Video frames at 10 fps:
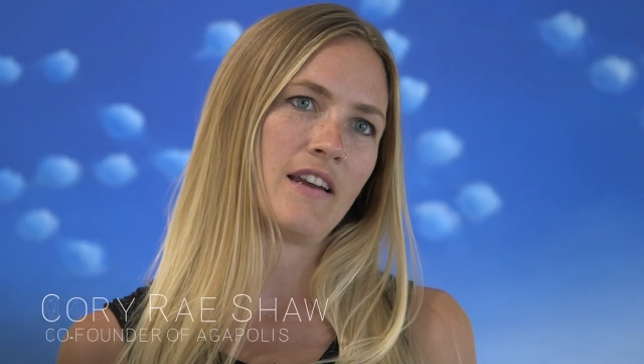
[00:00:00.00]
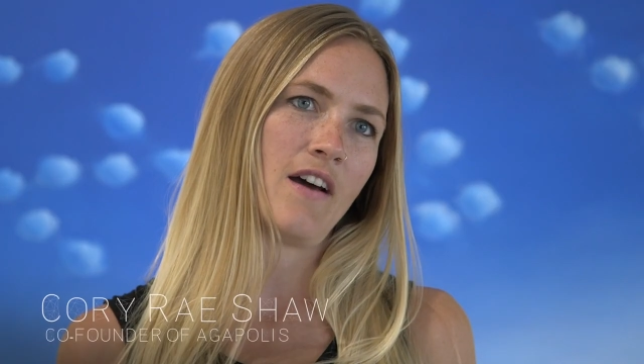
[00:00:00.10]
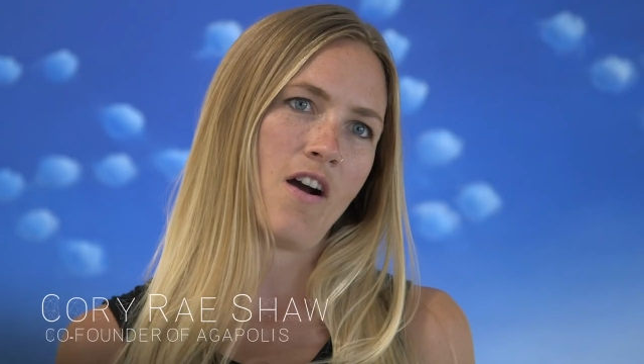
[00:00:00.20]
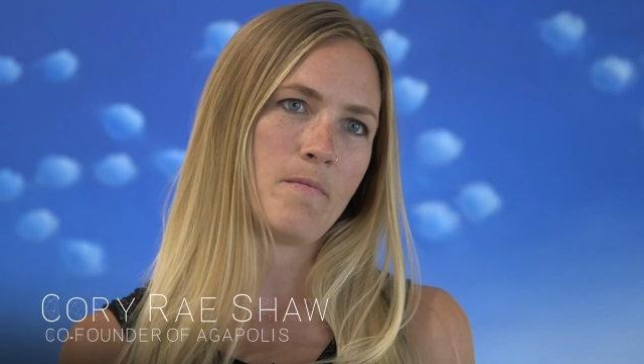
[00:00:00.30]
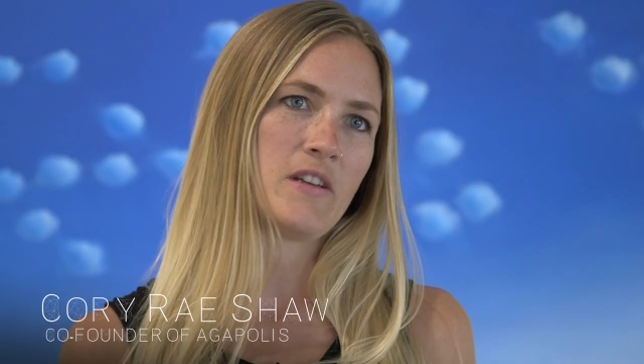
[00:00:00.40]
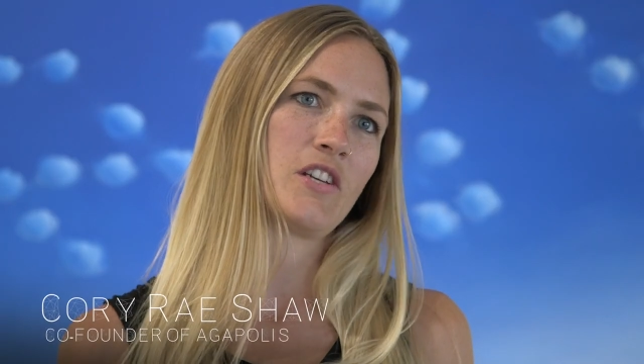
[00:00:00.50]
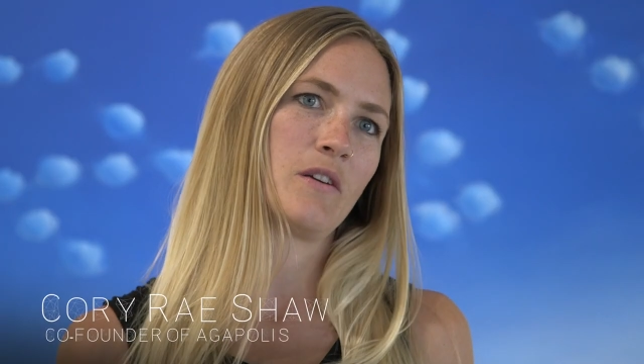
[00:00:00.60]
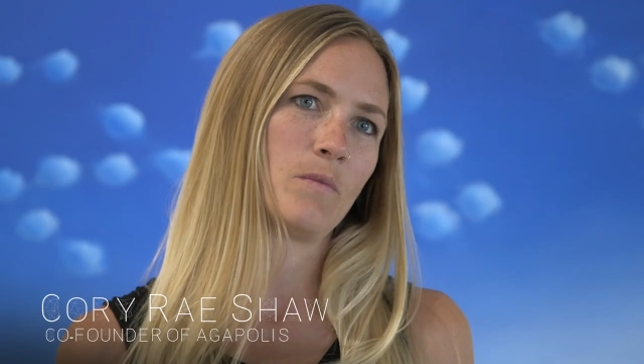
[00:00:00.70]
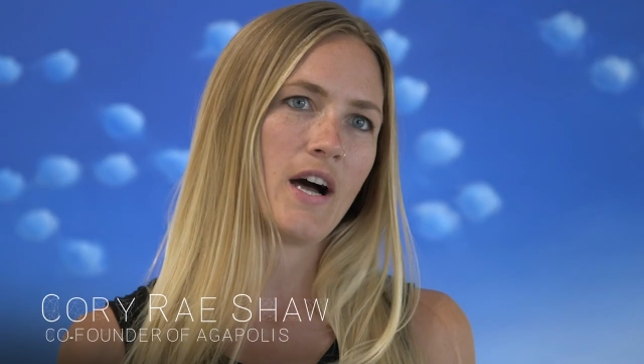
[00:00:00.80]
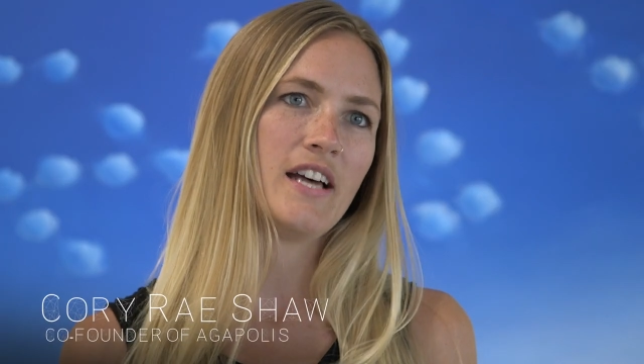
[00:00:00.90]
and our
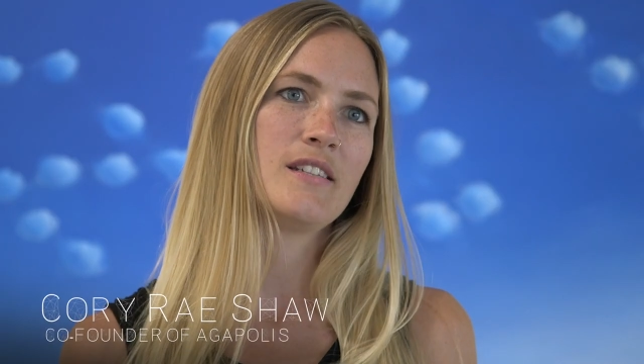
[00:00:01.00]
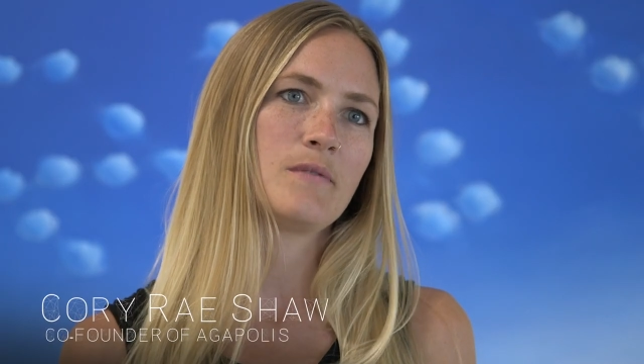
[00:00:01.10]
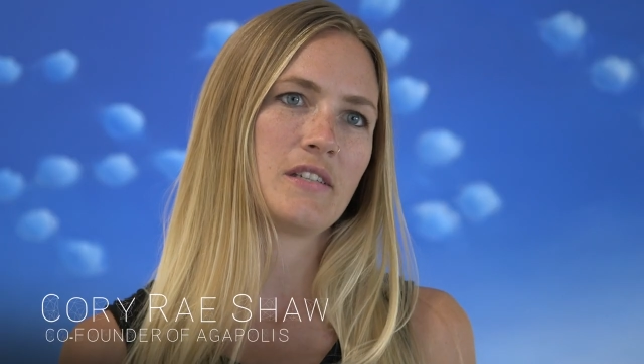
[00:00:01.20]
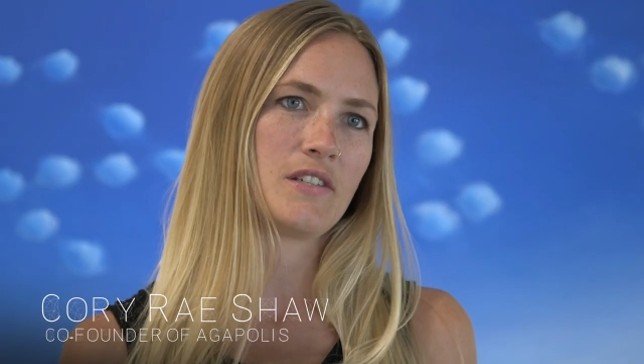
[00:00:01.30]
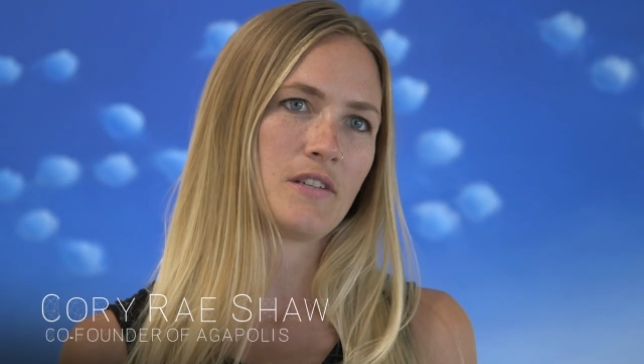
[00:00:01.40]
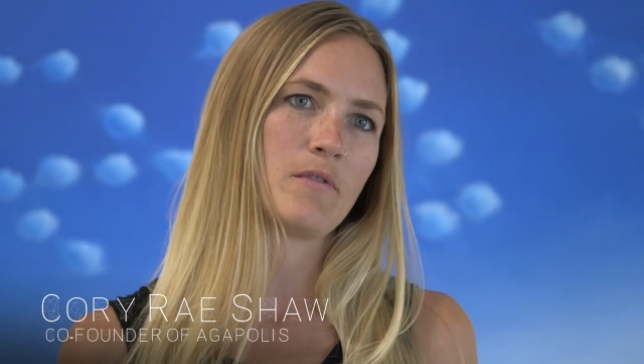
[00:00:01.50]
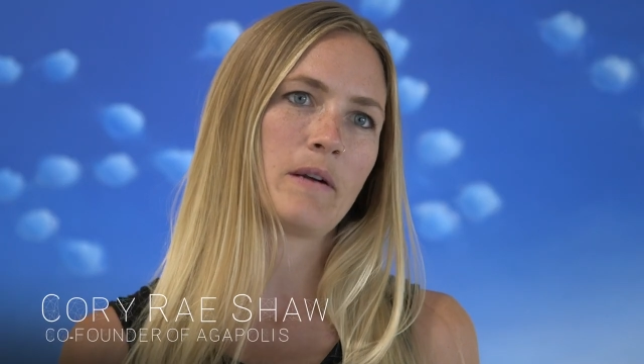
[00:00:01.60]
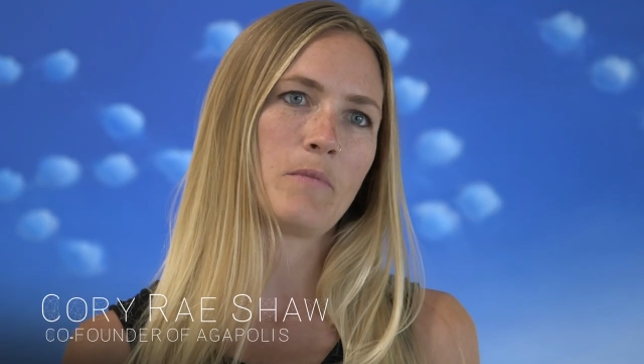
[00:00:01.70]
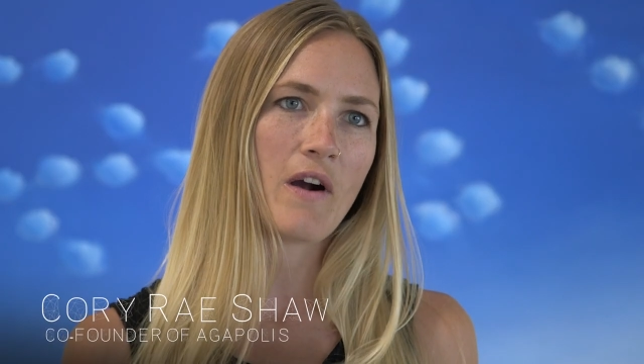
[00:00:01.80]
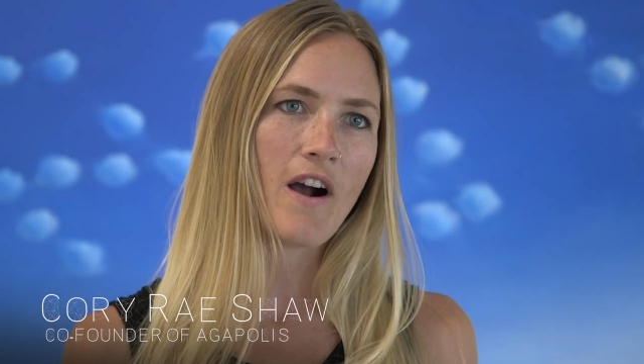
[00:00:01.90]
mission was, was to
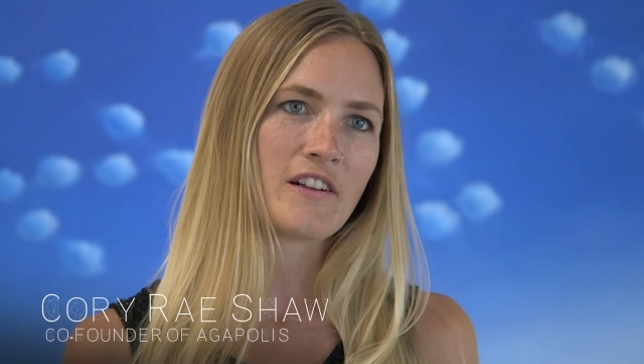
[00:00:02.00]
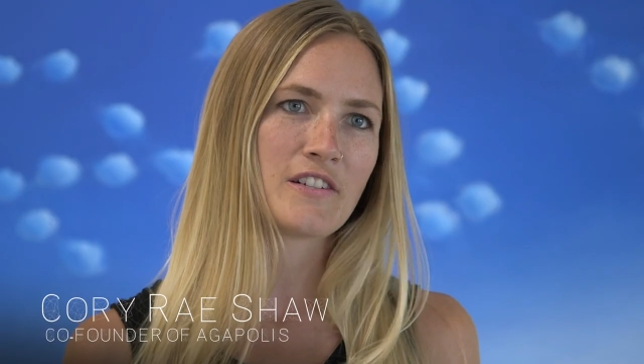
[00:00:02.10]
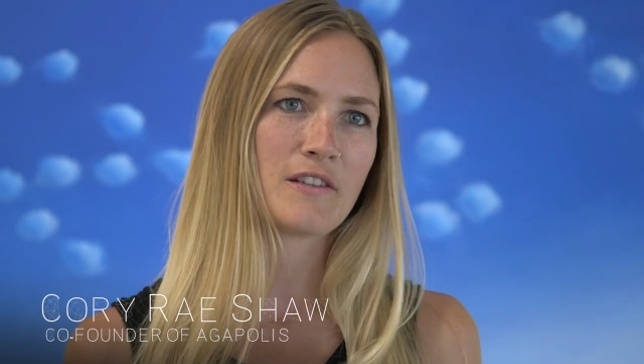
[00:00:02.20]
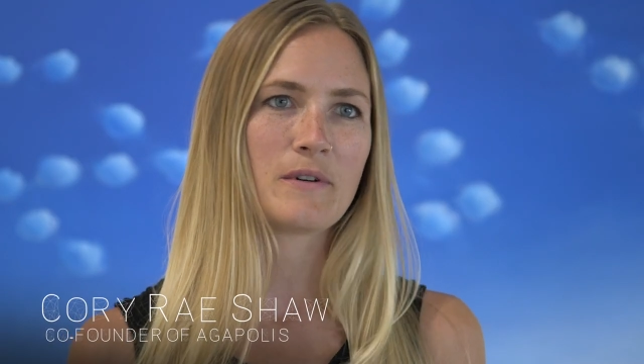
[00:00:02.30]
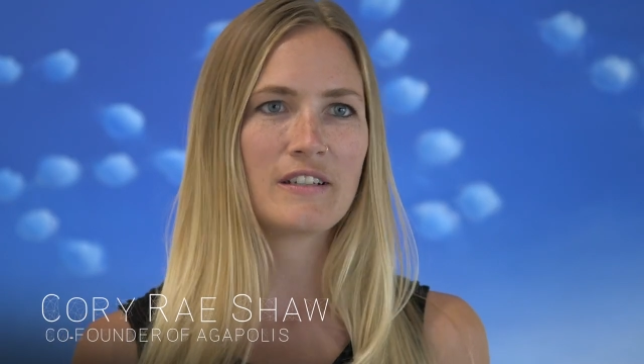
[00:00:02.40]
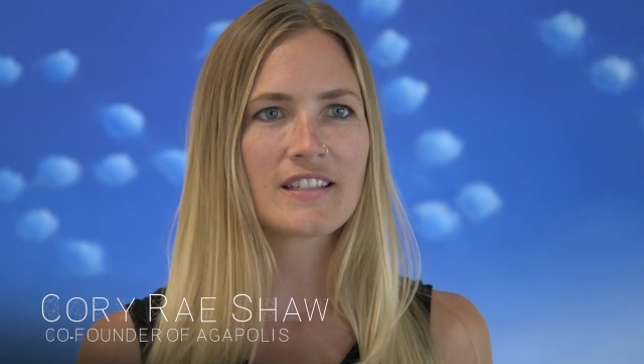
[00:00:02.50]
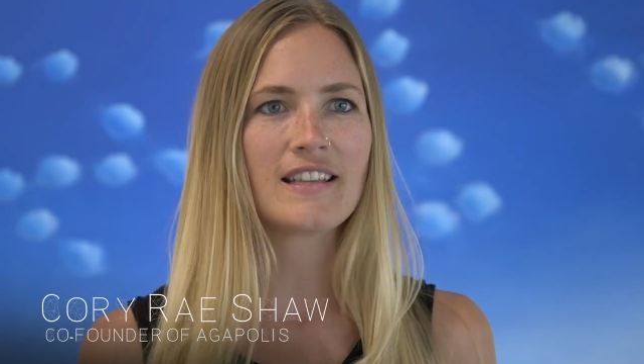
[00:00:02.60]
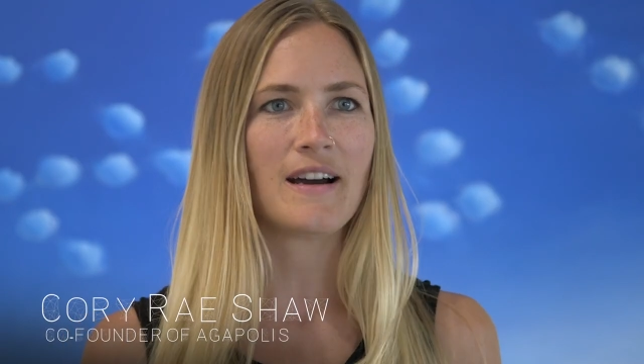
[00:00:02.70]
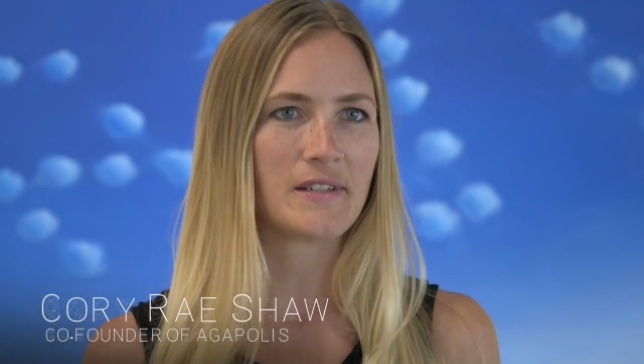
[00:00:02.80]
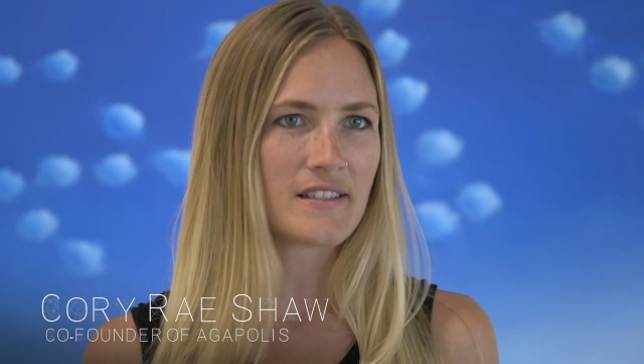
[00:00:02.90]
bring more art into the world and
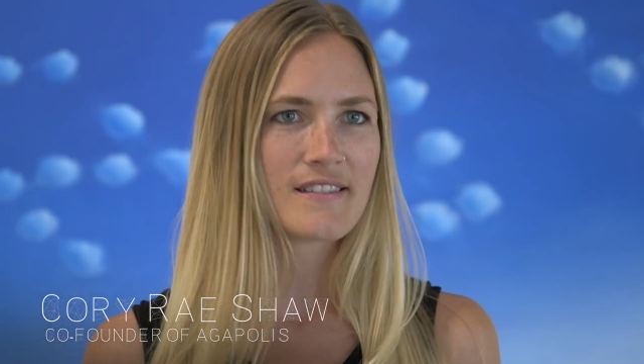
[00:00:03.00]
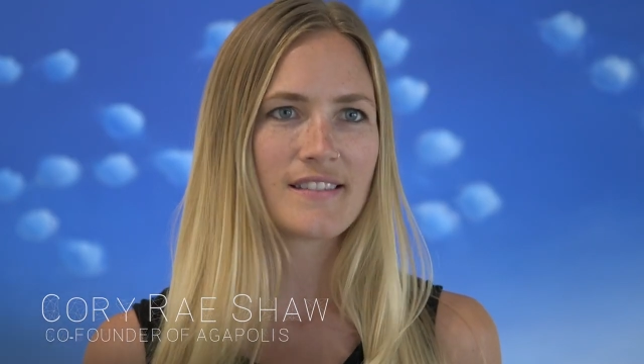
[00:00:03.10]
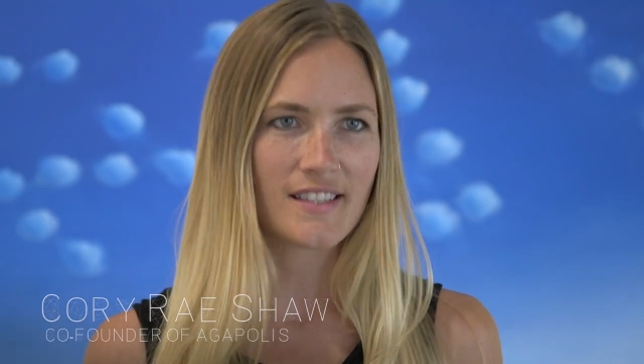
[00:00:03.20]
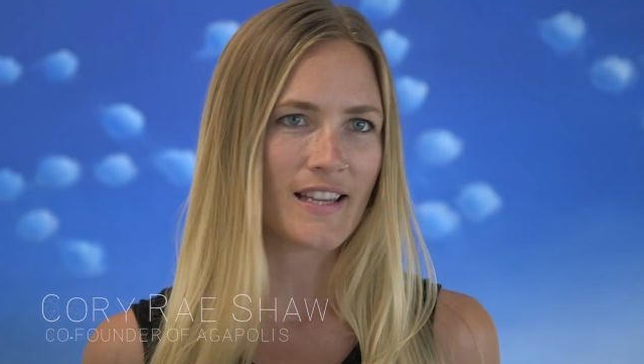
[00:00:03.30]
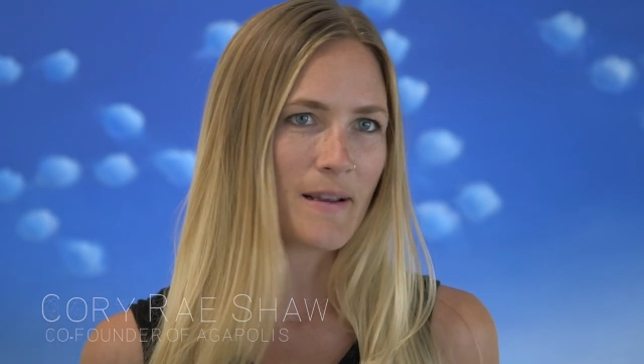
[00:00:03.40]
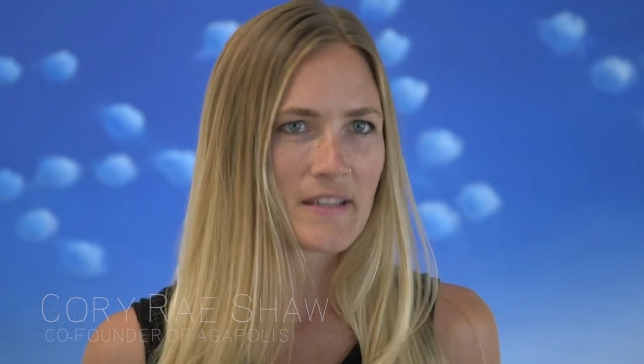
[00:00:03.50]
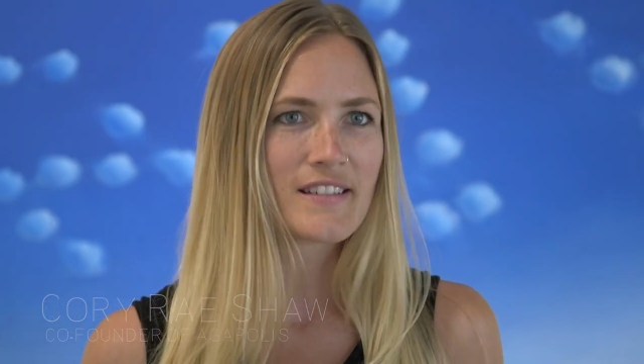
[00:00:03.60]
that was the same